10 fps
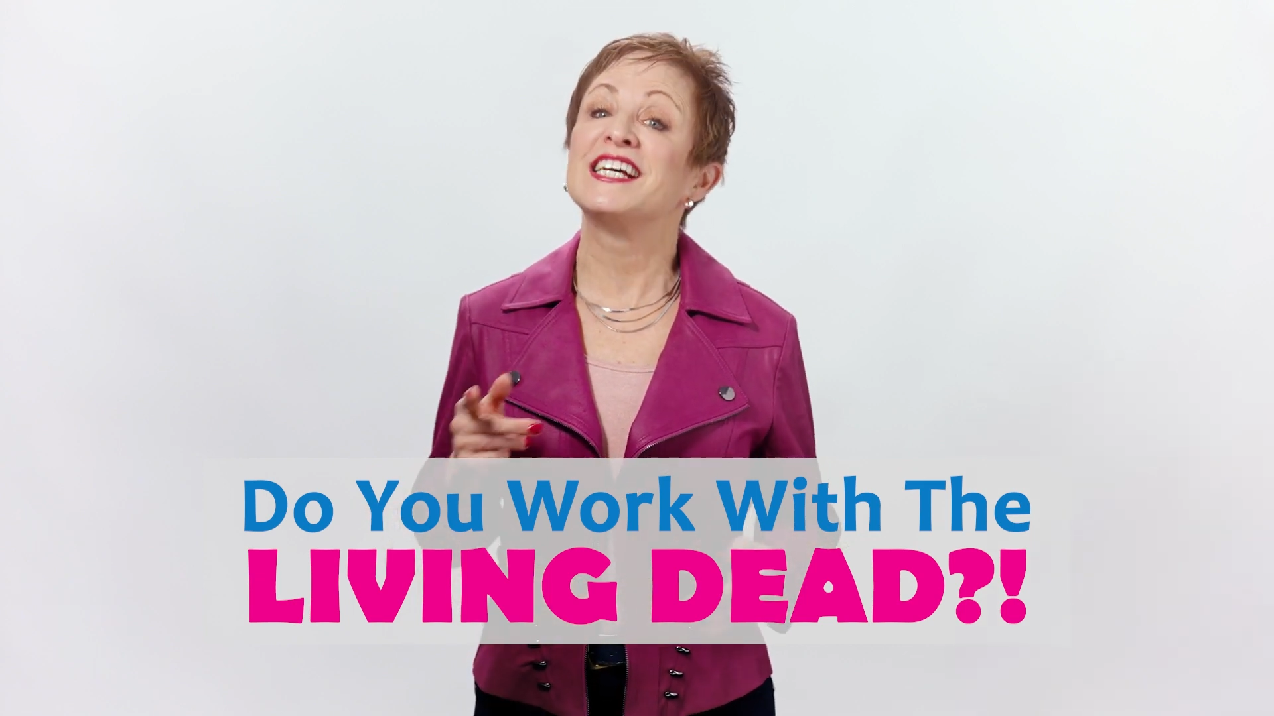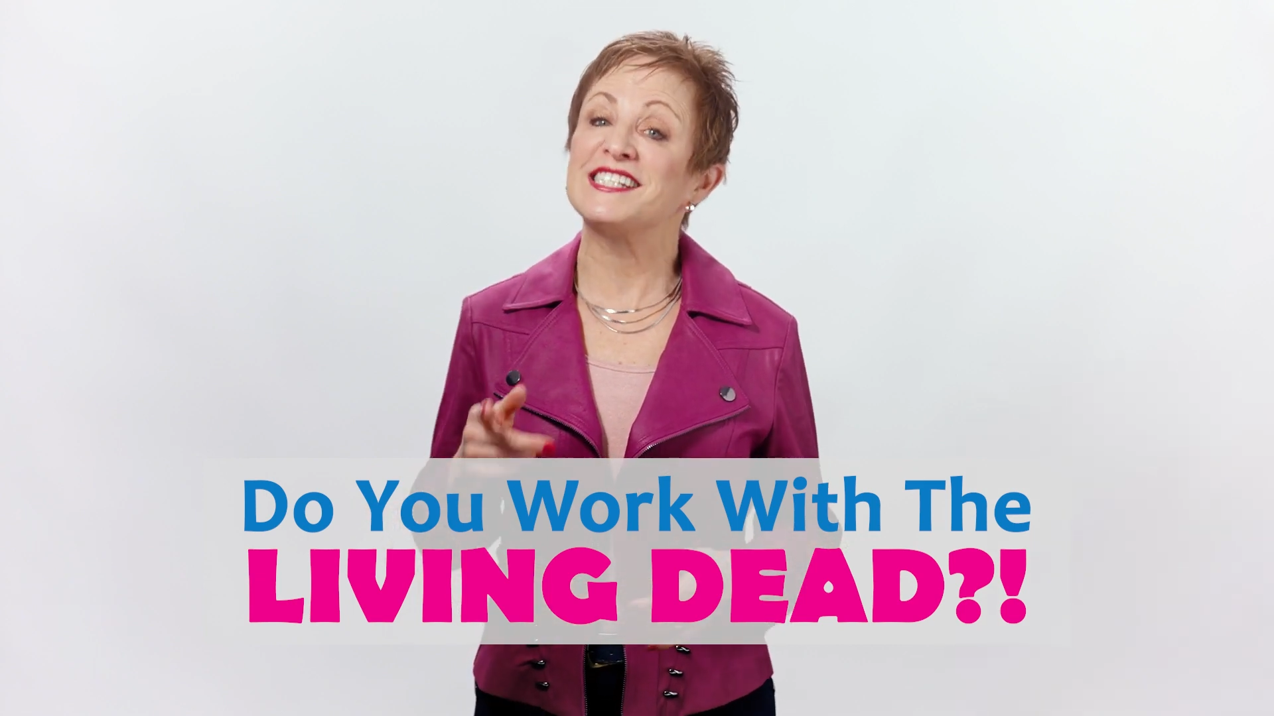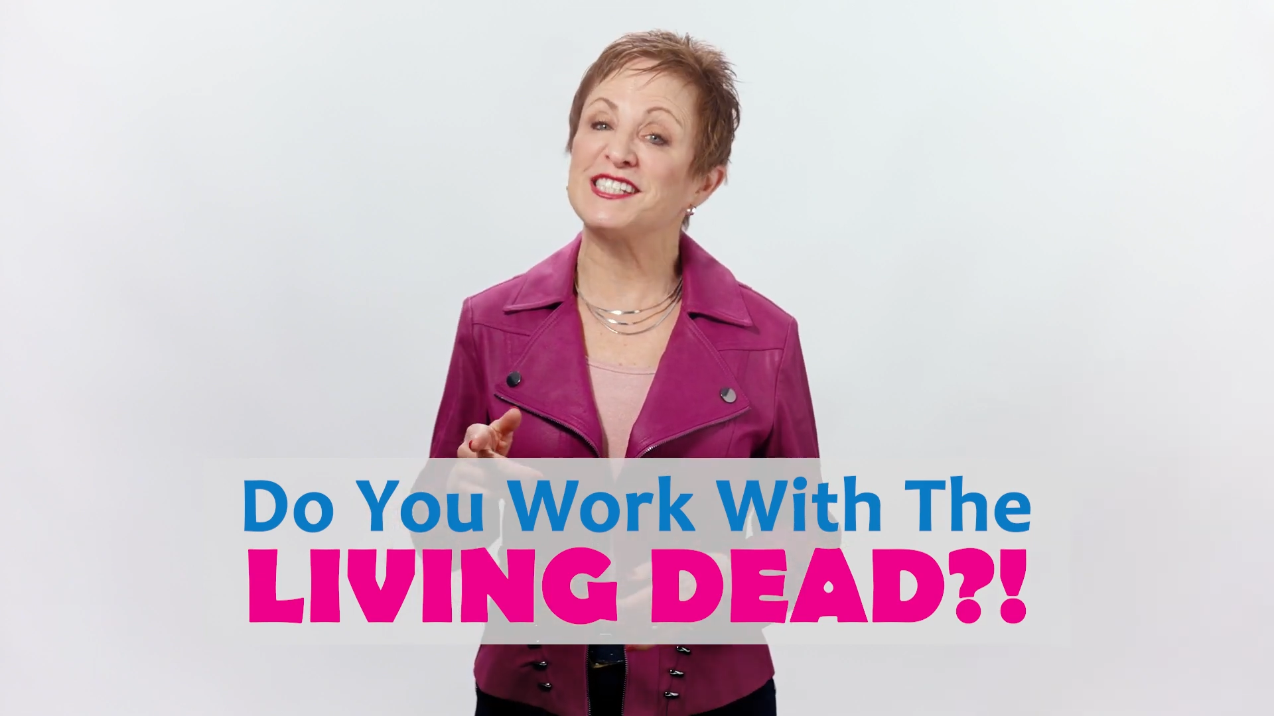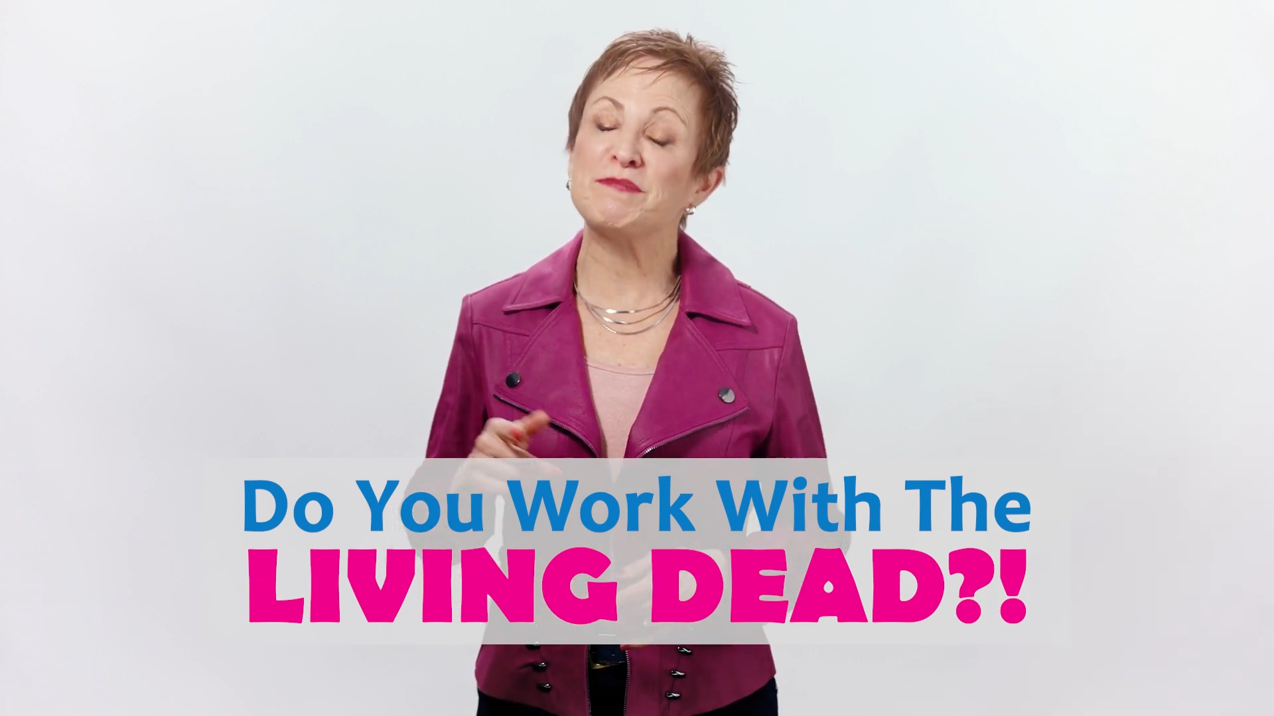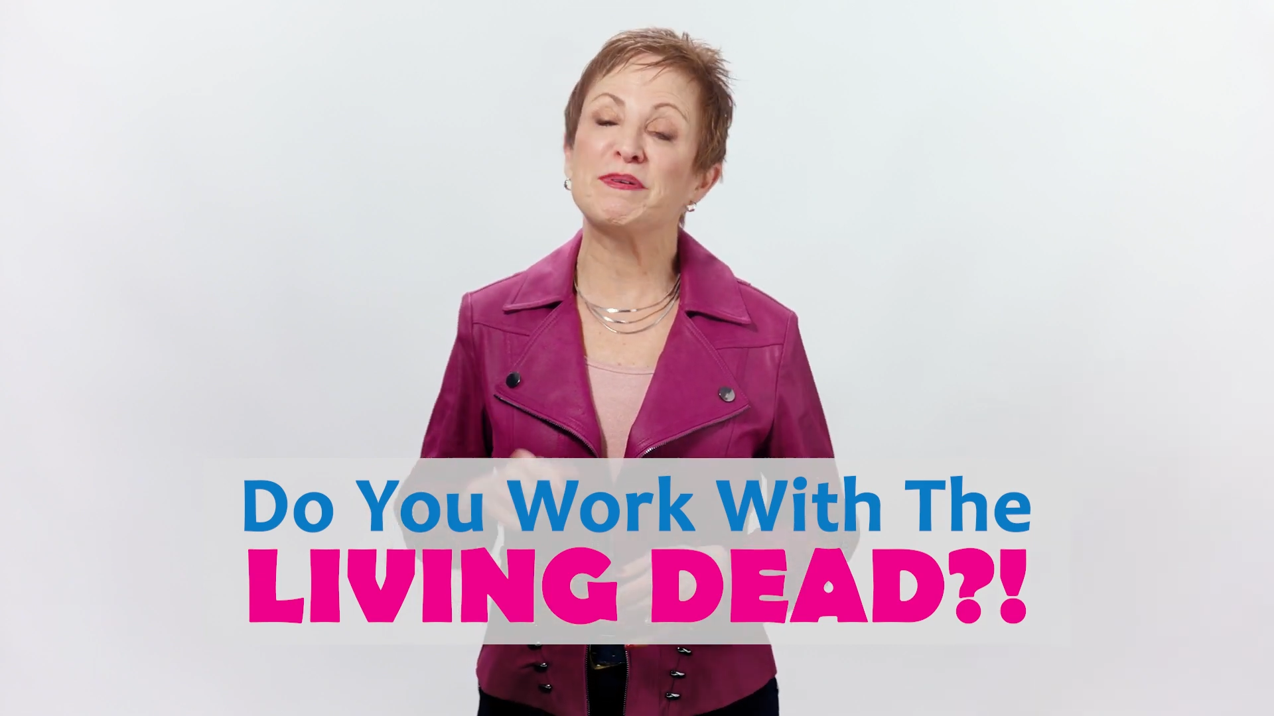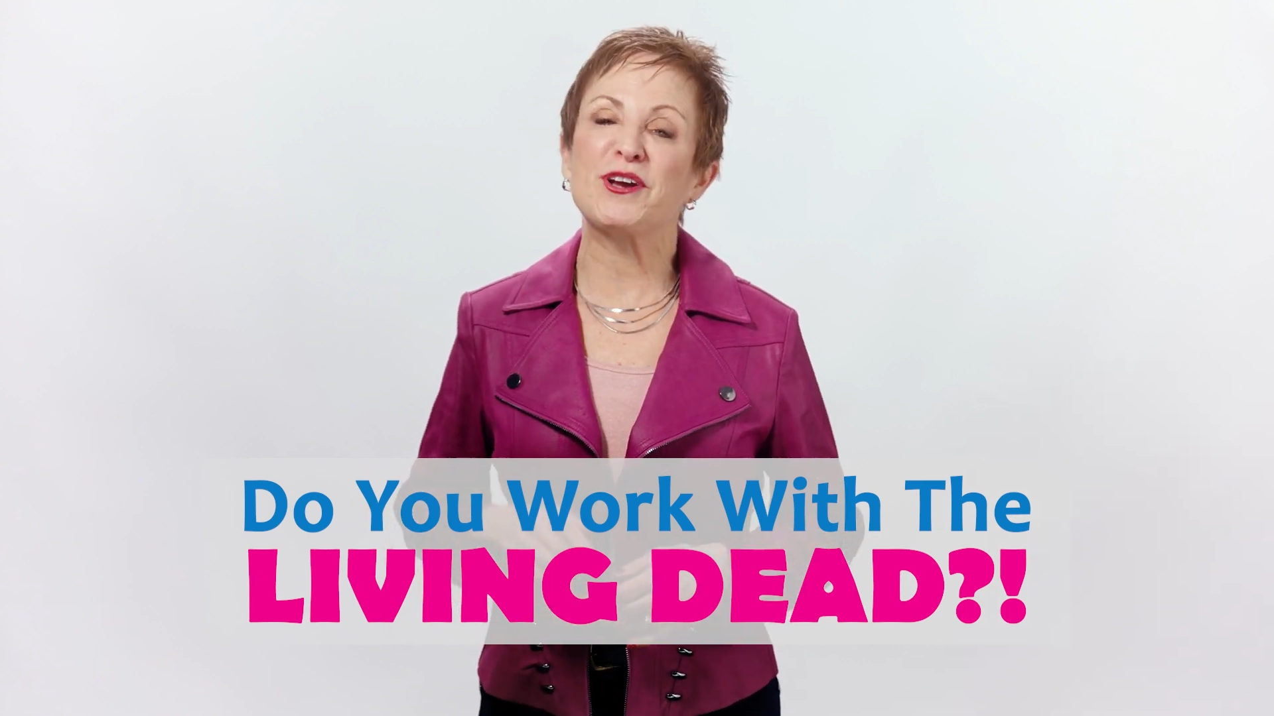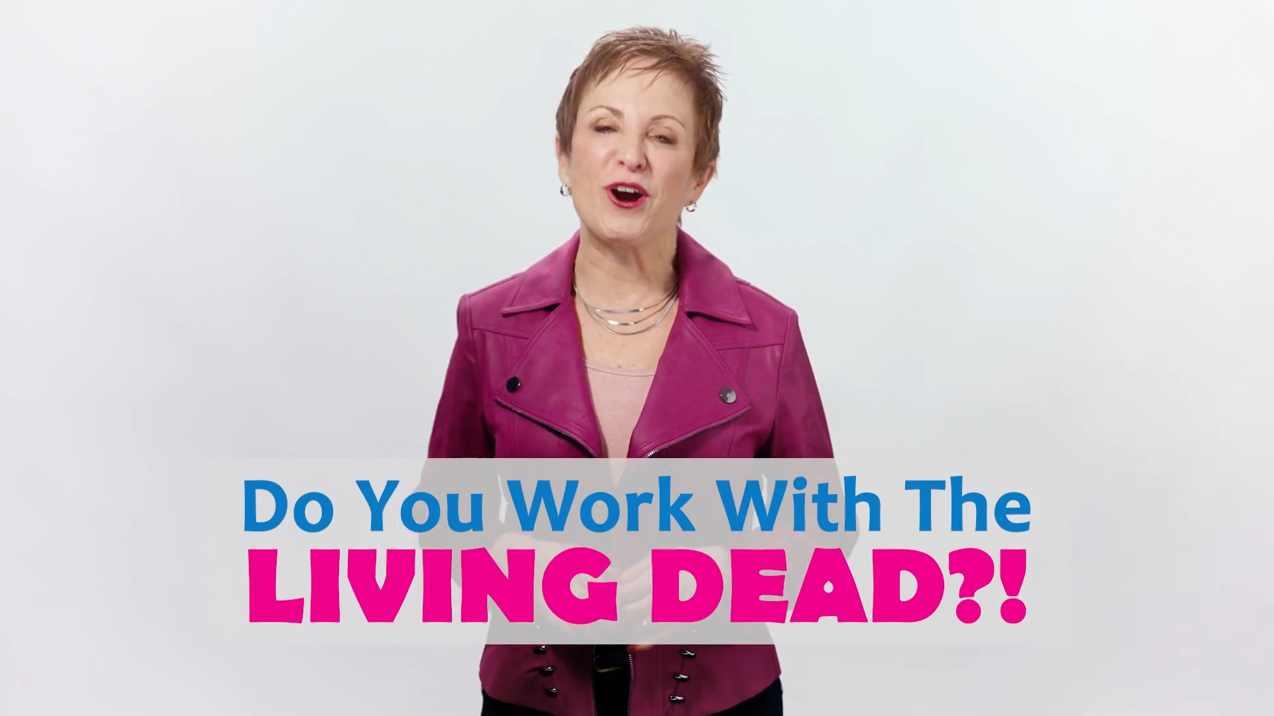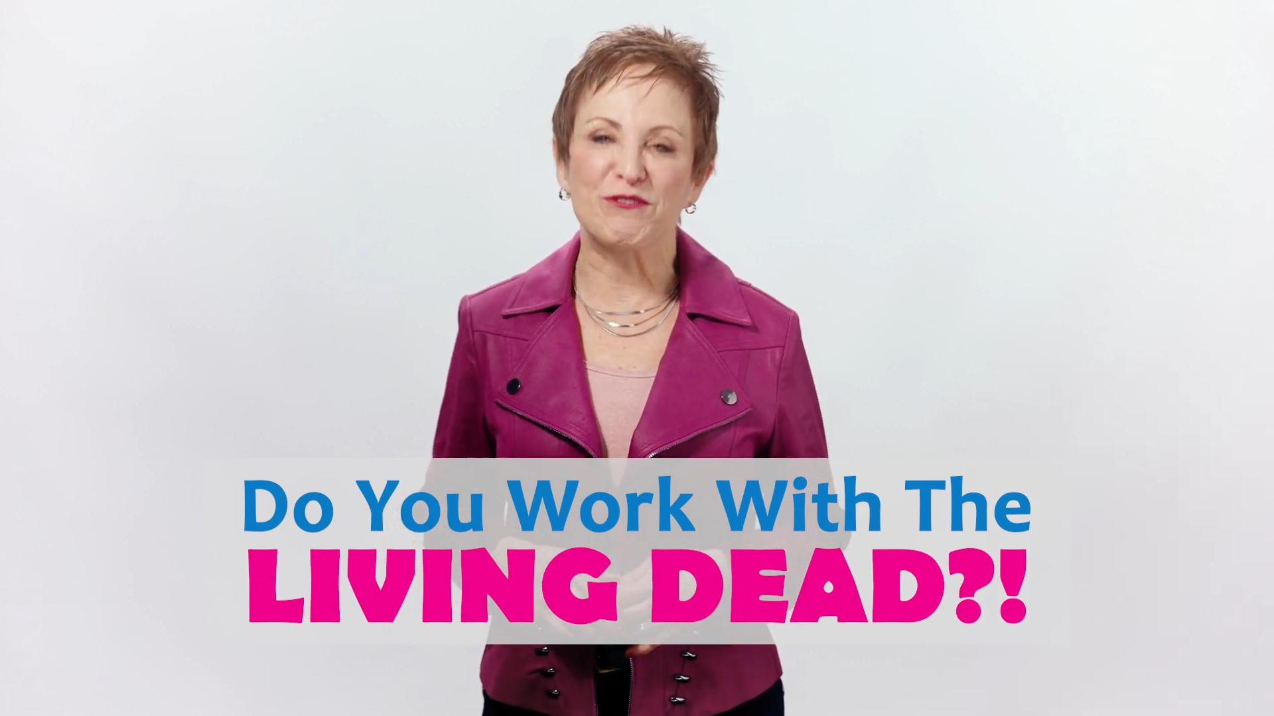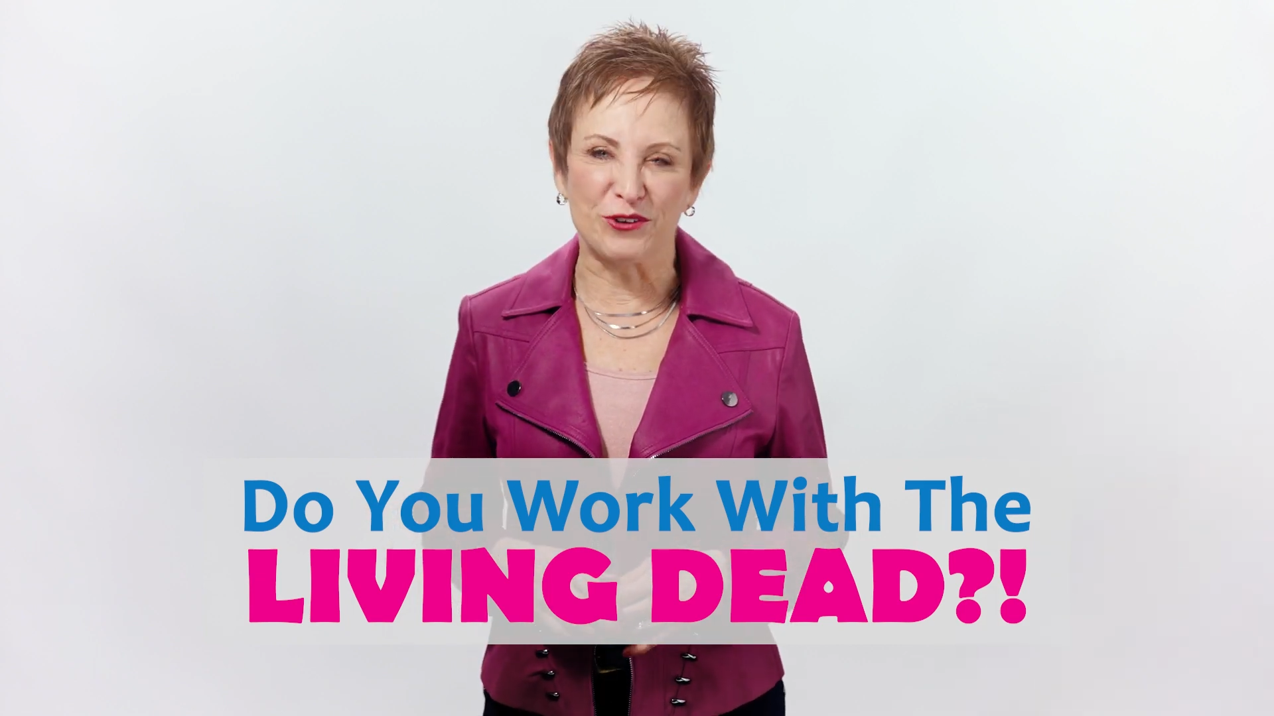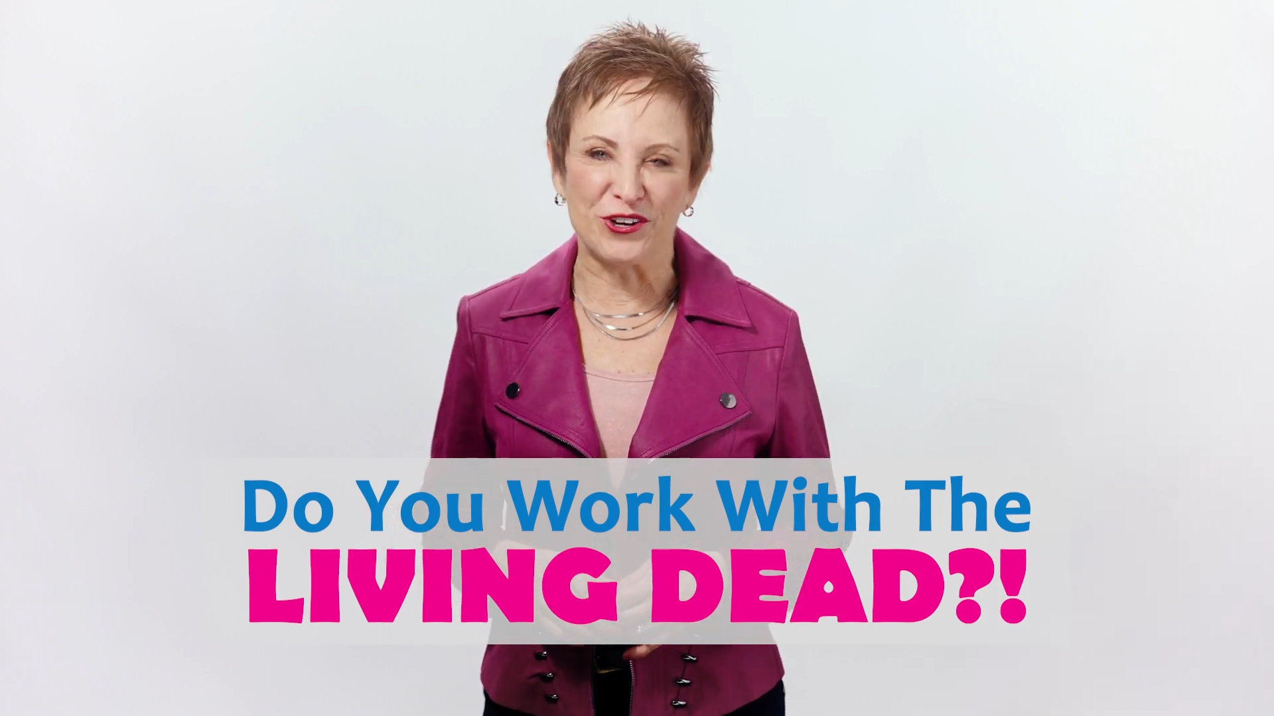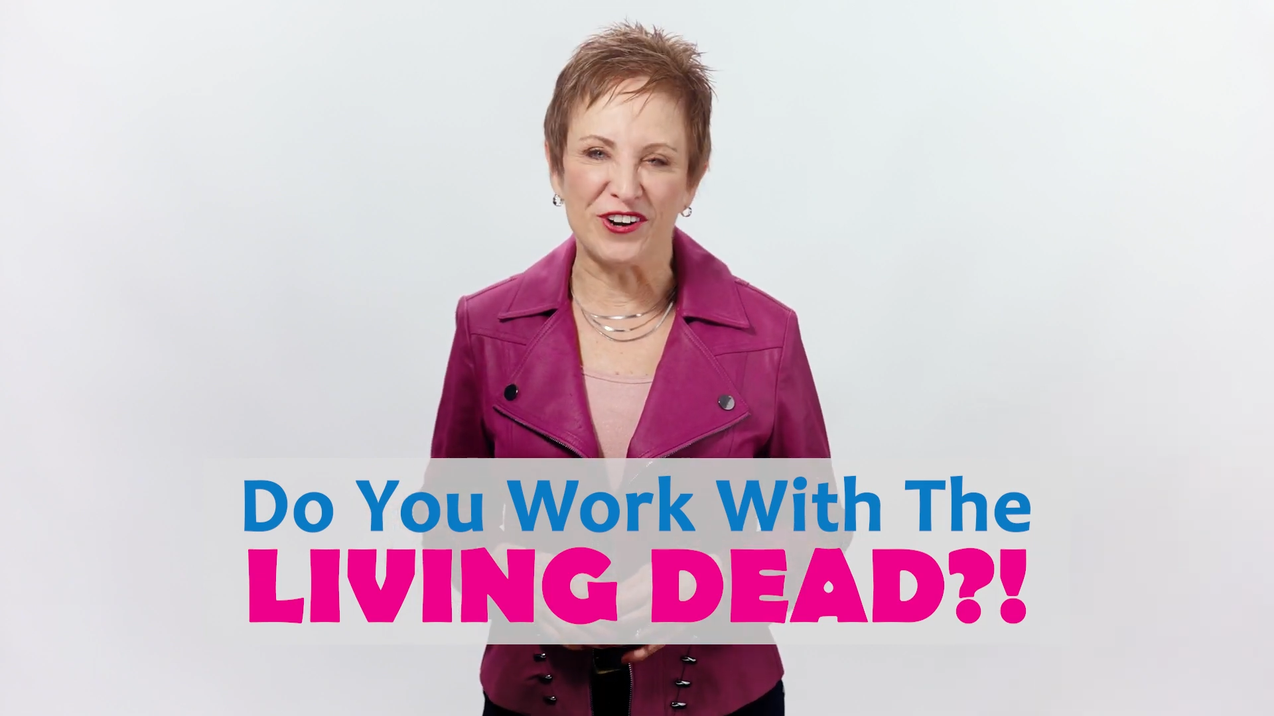CPR for